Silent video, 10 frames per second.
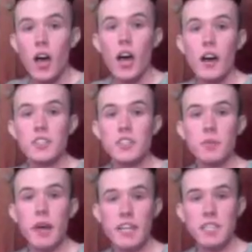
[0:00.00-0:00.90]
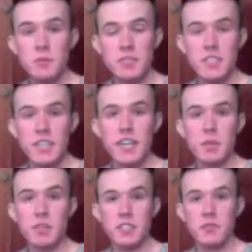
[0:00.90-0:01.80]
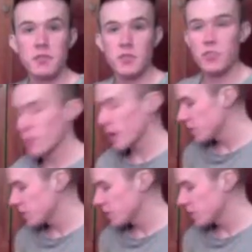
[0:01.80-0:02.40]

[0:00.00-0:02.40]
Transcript: Alright, so mine has been sitting on the piece of wood for about